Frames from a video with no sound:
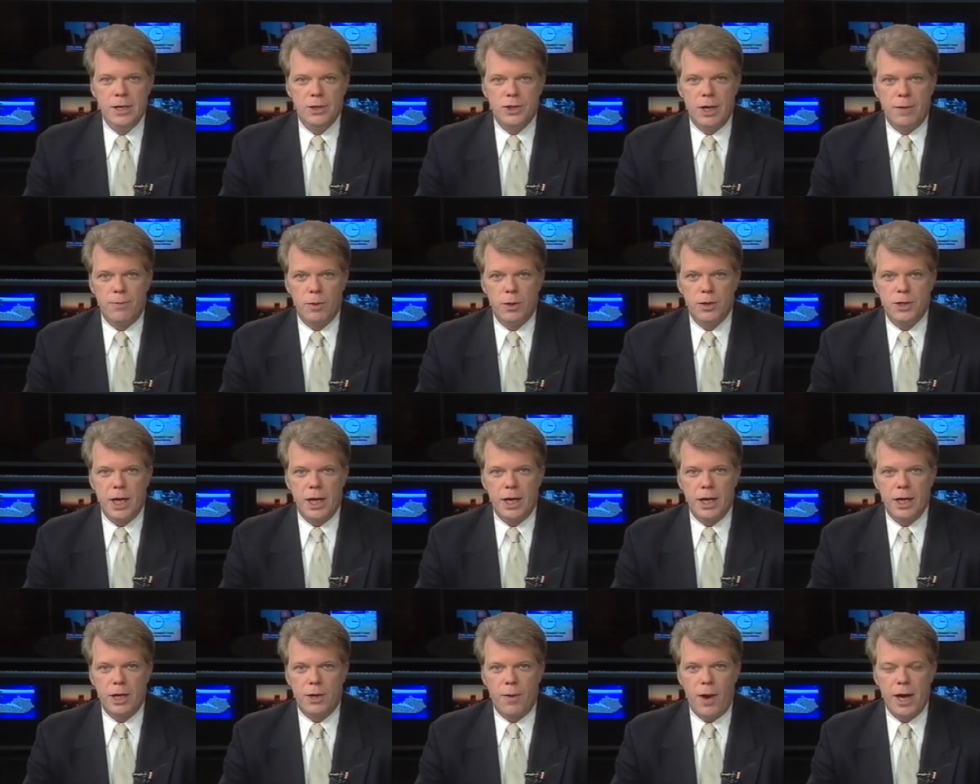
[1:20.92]
Several
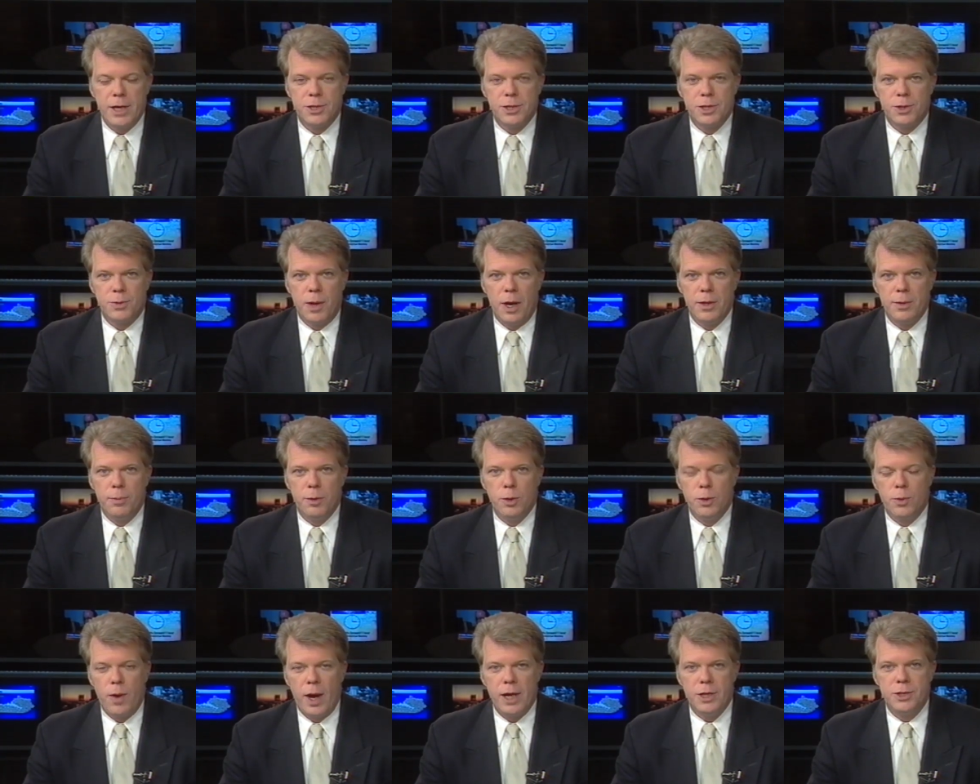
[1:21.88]
deadly crashes around the
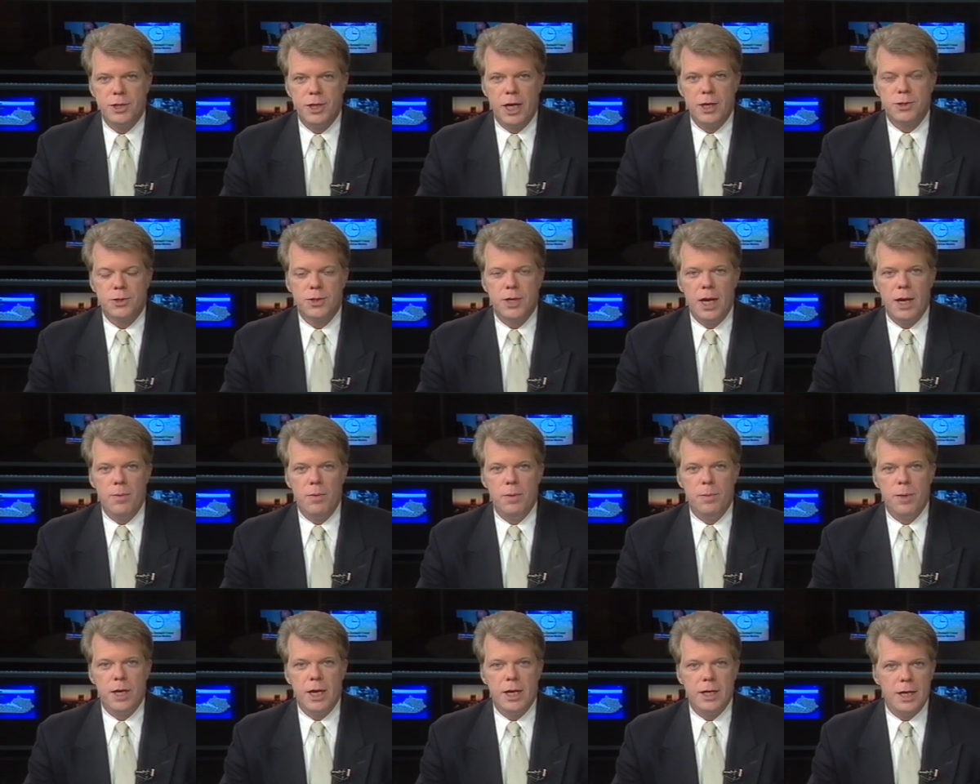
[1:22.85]
bluegrass yesterday. We
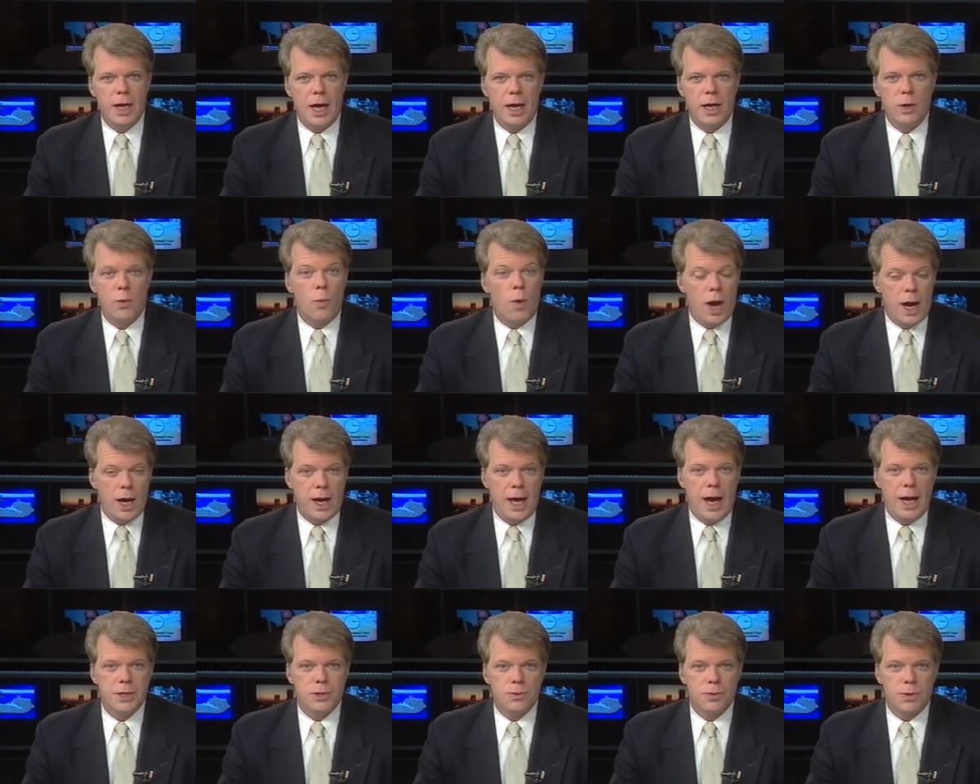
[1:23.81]
begin down in
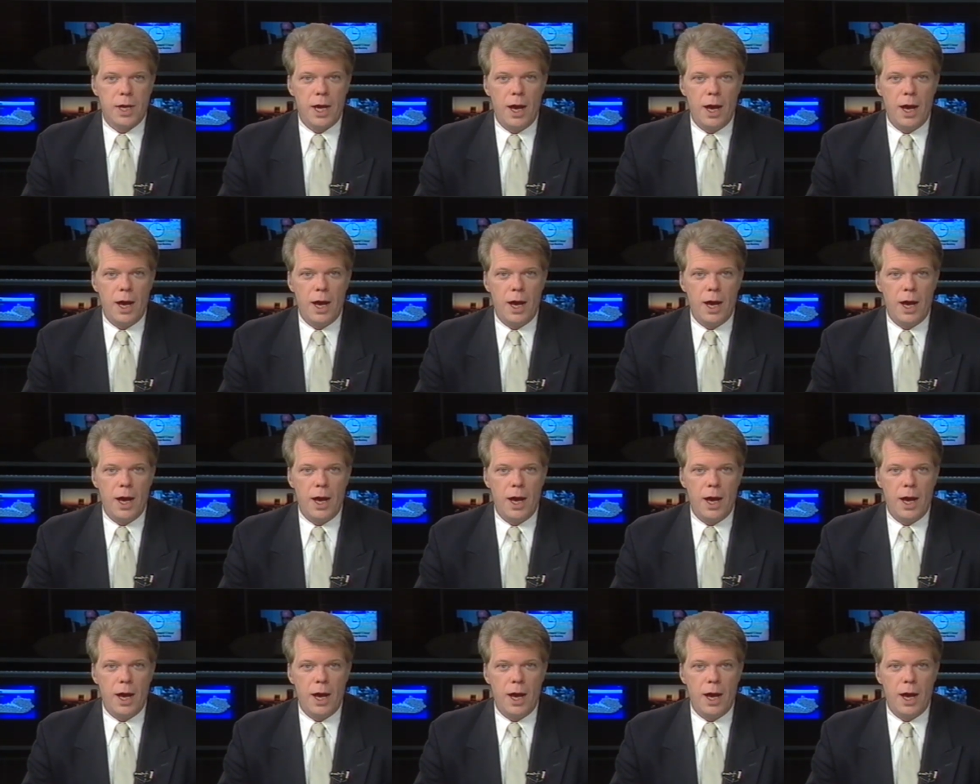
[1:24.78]
Rockcastle